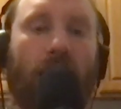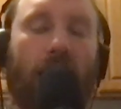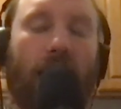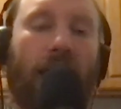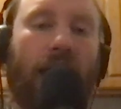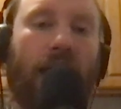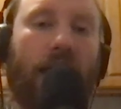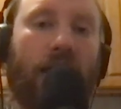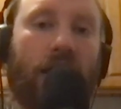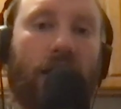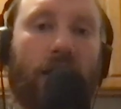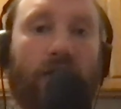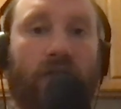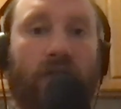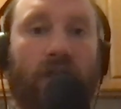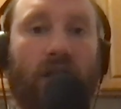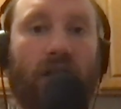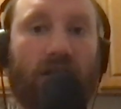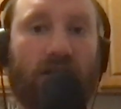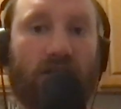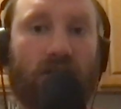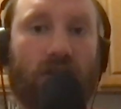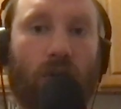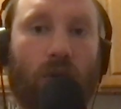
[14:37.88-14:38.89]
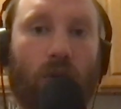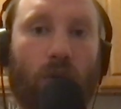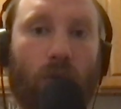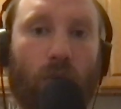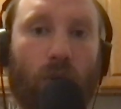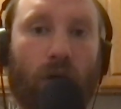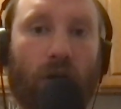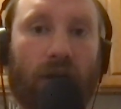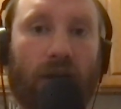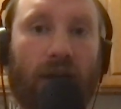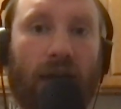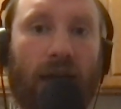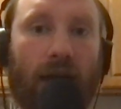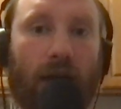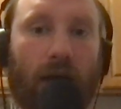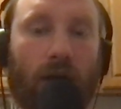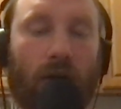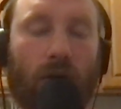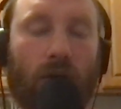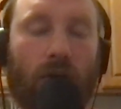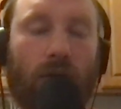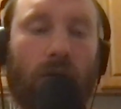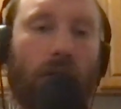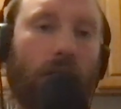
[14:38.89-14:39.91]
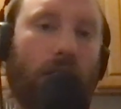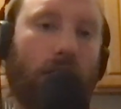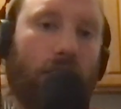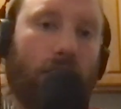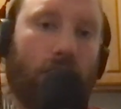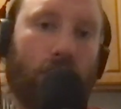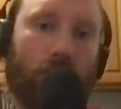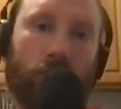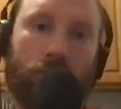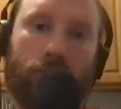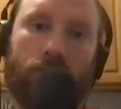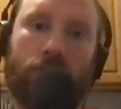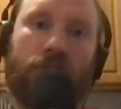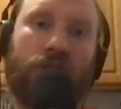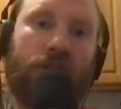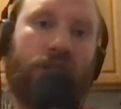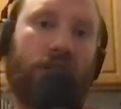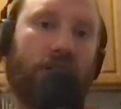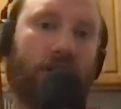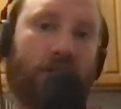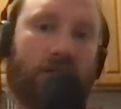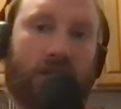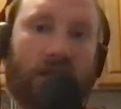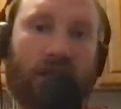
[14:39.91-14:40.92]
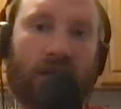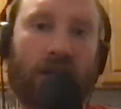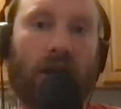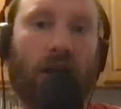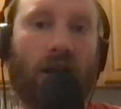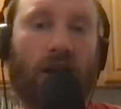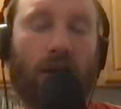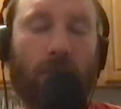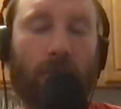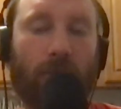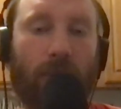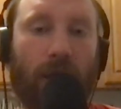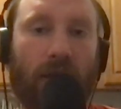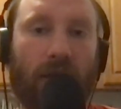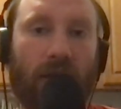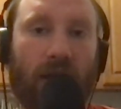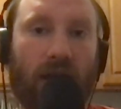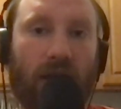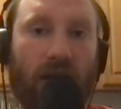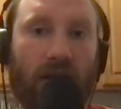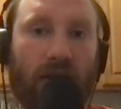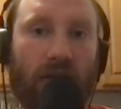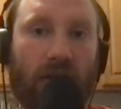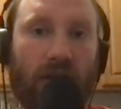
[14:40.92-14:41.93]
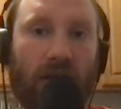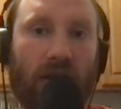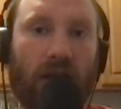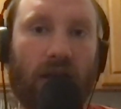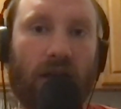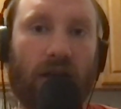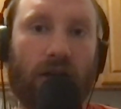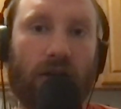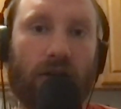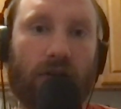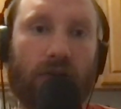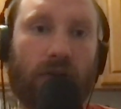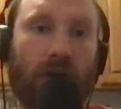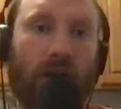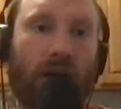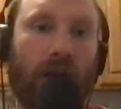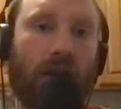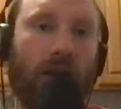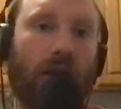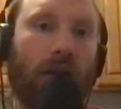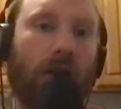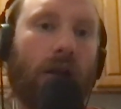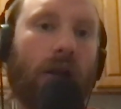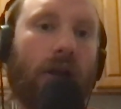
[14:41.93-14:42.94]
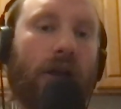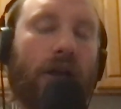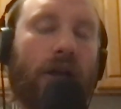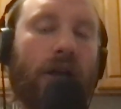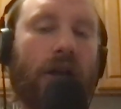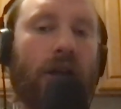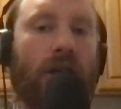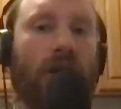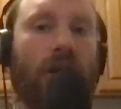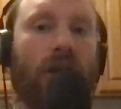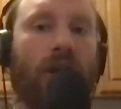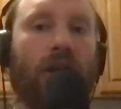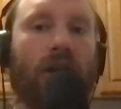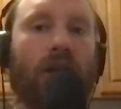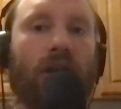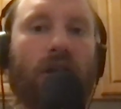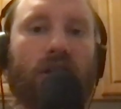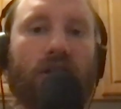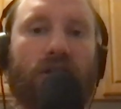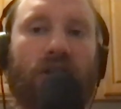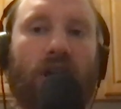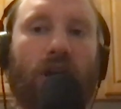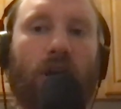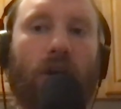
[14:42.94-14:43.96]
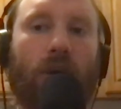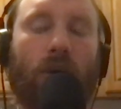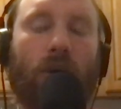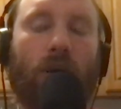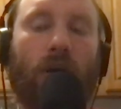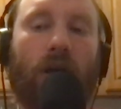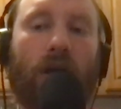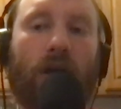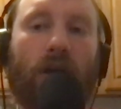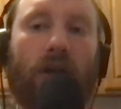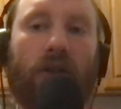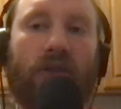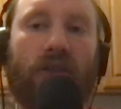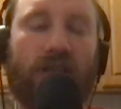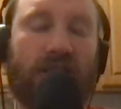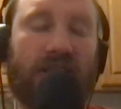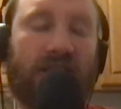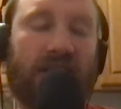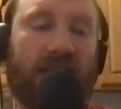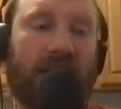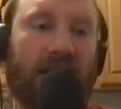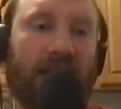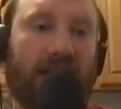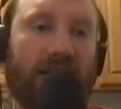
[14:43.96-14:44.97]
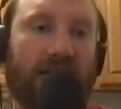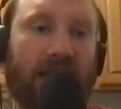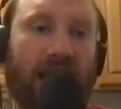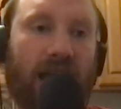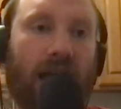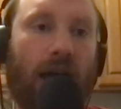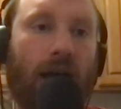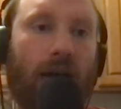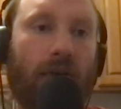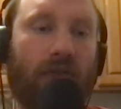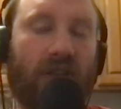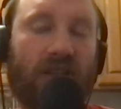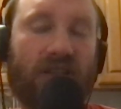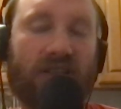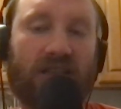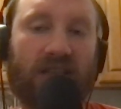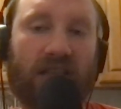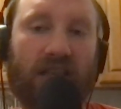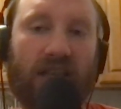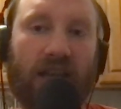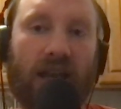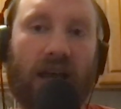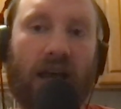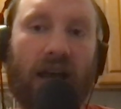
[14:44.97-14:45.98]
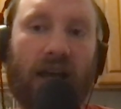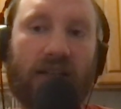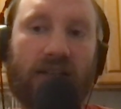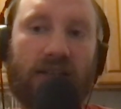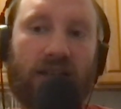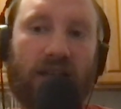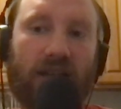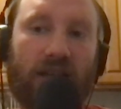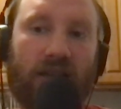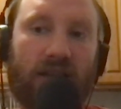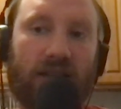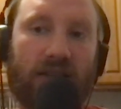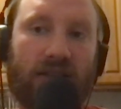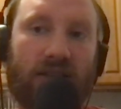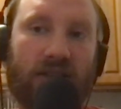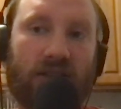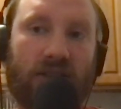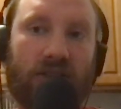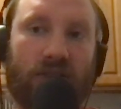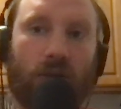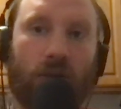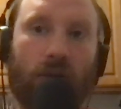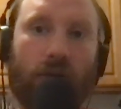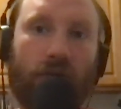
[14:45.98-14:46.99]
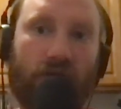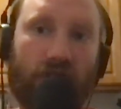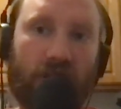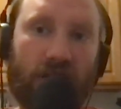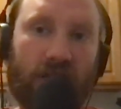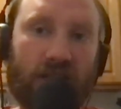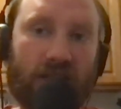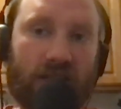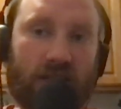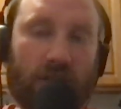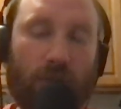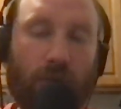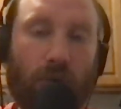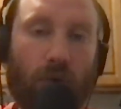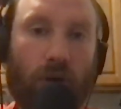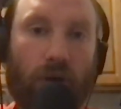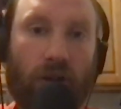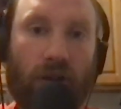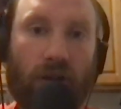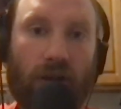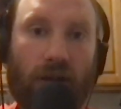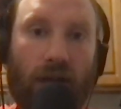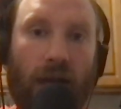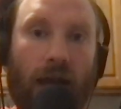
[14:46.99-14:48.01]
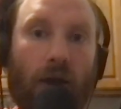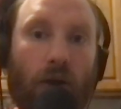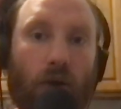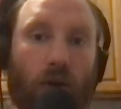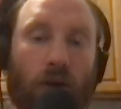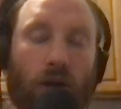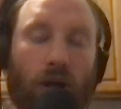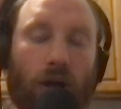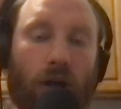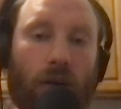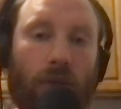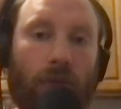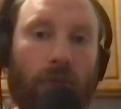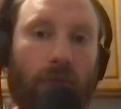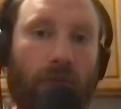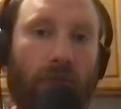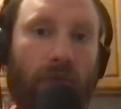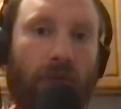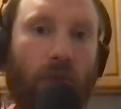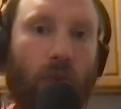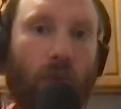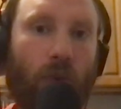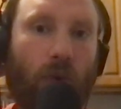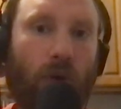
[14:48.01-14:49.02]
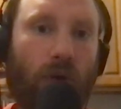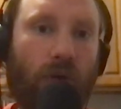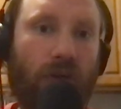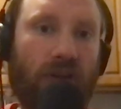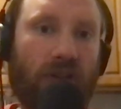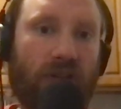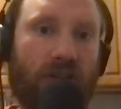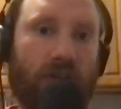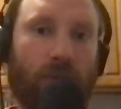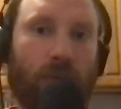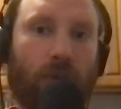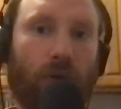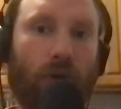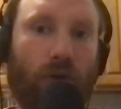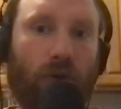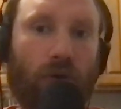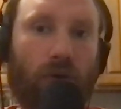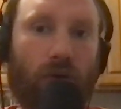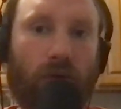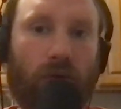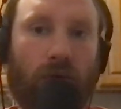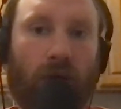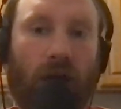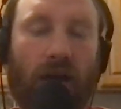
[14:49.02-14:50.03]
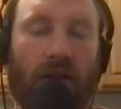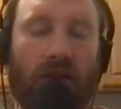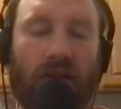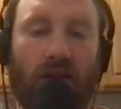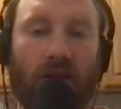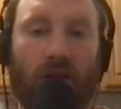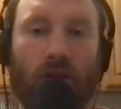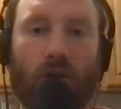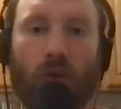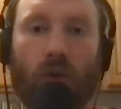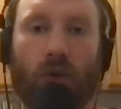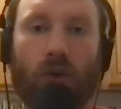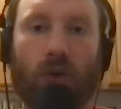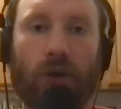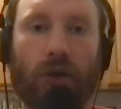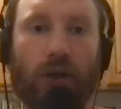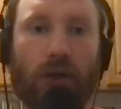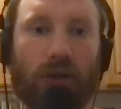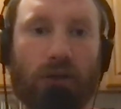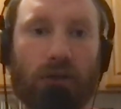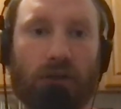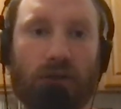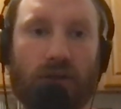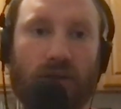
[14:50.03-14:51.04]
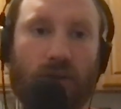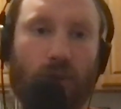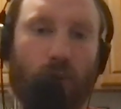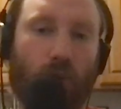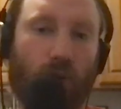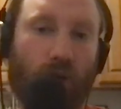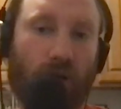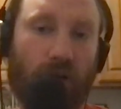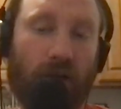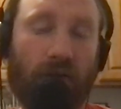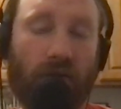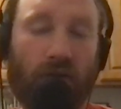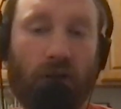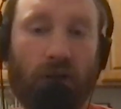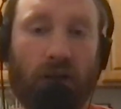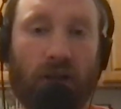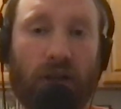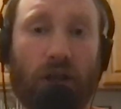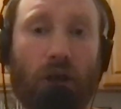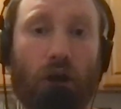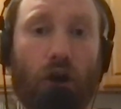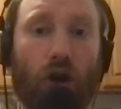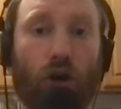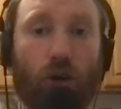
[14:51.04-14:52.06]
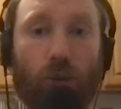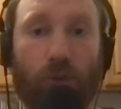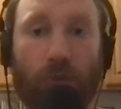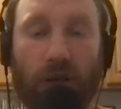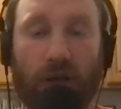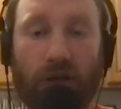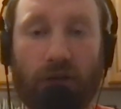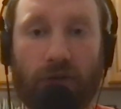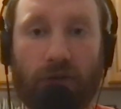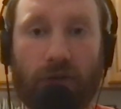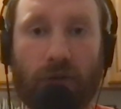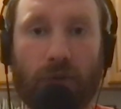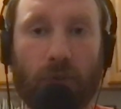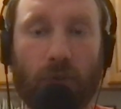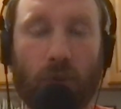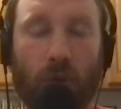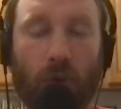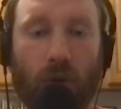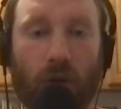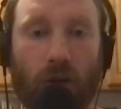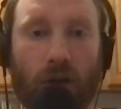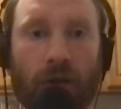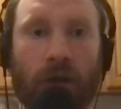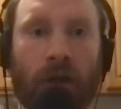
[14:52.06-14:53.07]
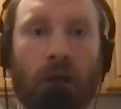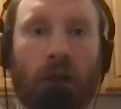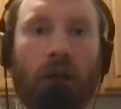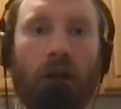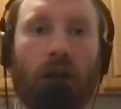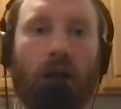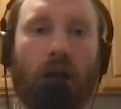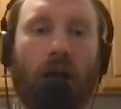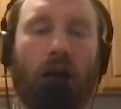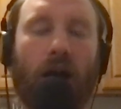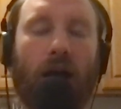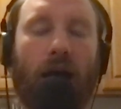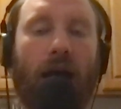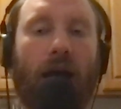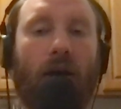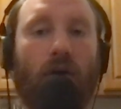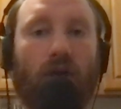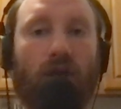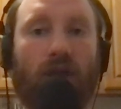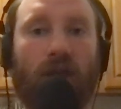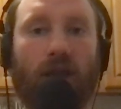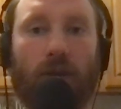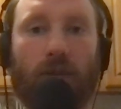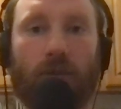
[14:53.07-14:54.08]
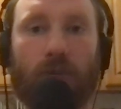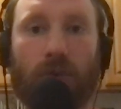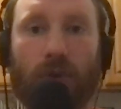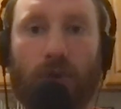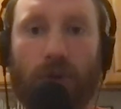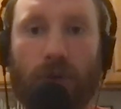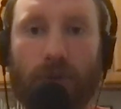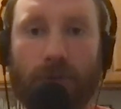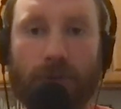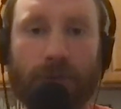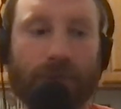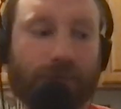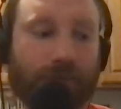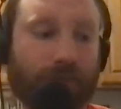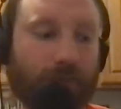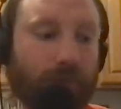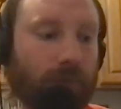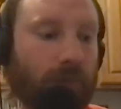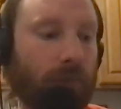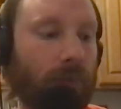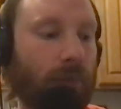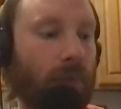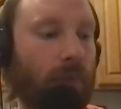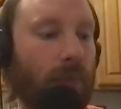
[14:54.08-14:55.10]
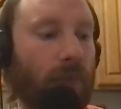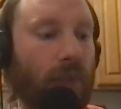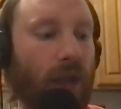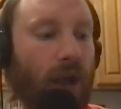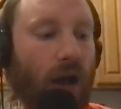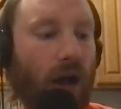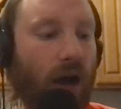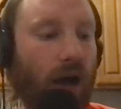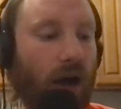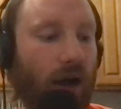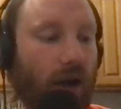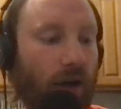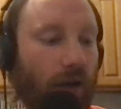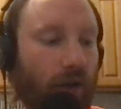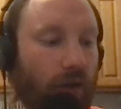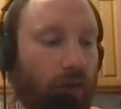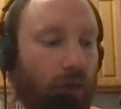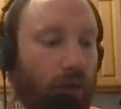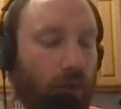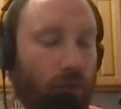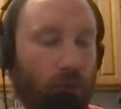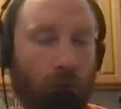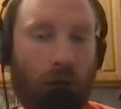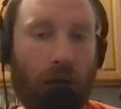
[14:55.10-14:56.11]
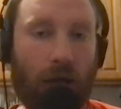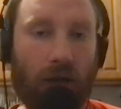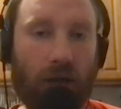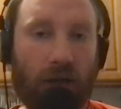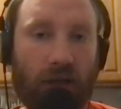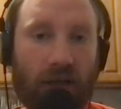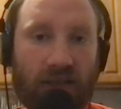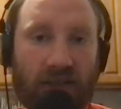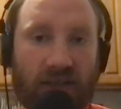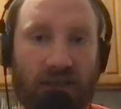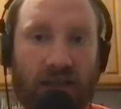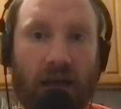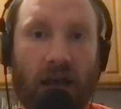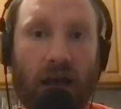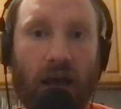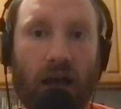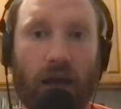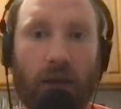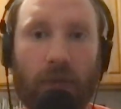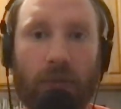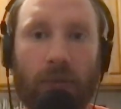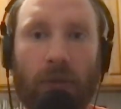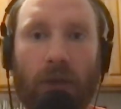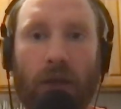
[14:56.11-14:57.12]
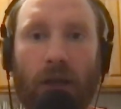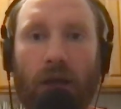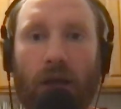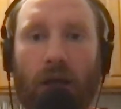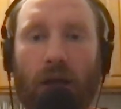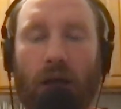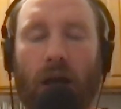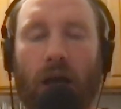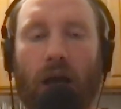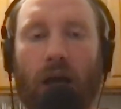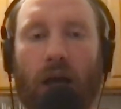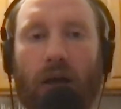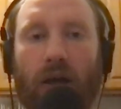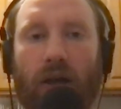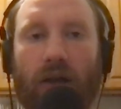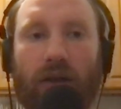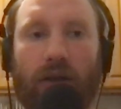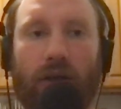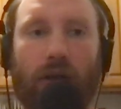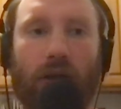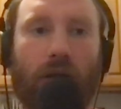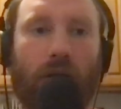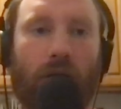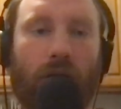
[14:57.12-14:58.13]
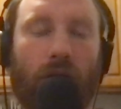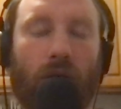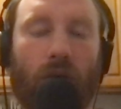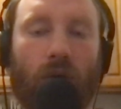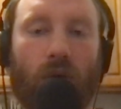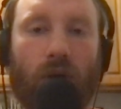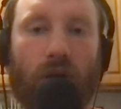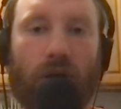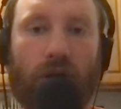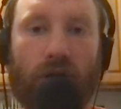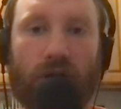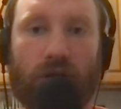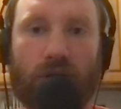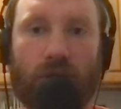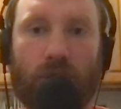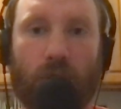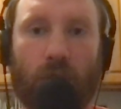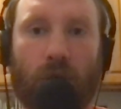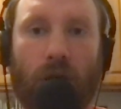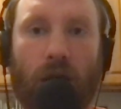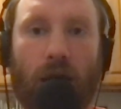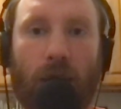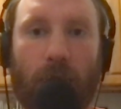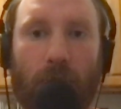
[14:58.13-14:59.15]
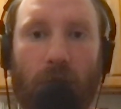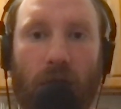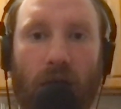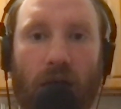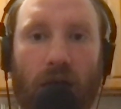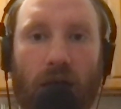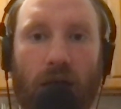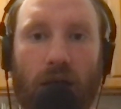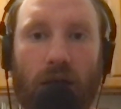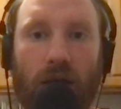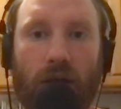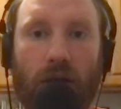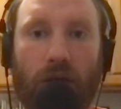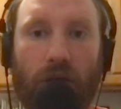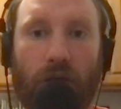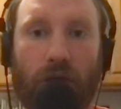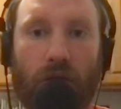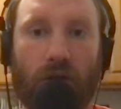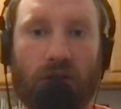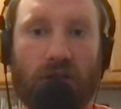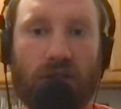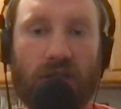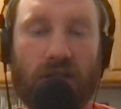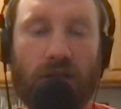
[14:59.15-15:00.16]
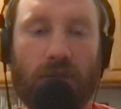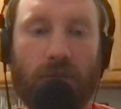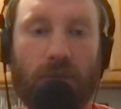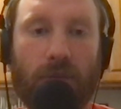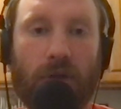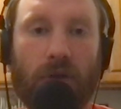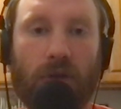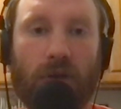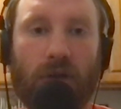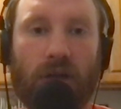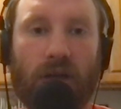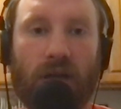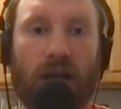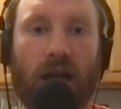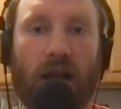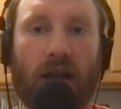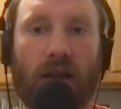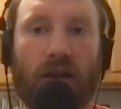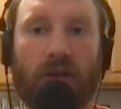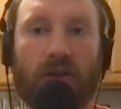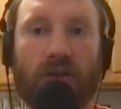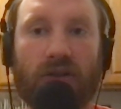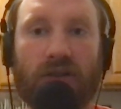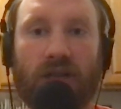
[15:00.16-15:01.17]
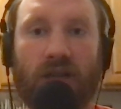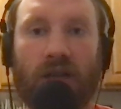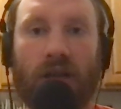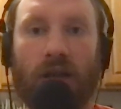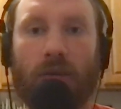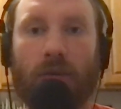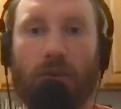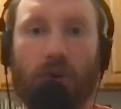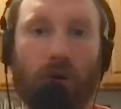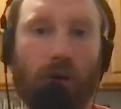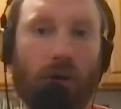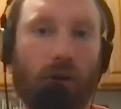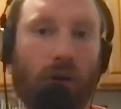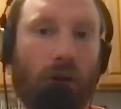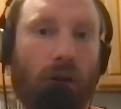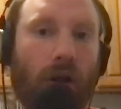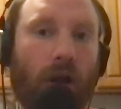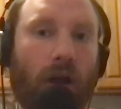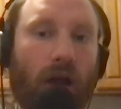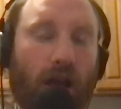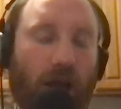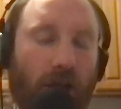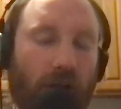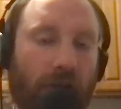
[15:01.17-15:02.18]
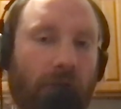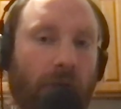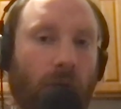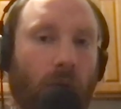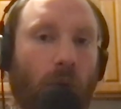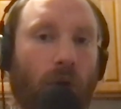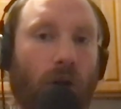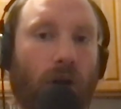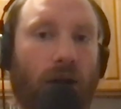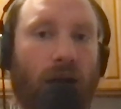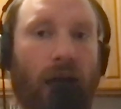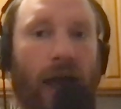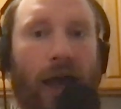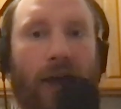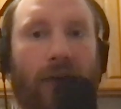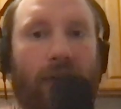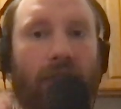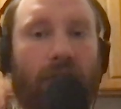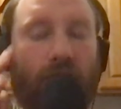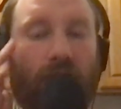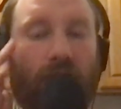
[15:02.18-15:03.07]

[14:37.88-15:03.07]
and if things don't work out, to cut him by the end of the year, right? So this is obviously, in hindsight, this is sort of a disappointing outcome for this move. I think the Orioles were definitely hoping for more out of Kimbrel throughout his time. The Orioles were not paying $13 million to Kimbrel for half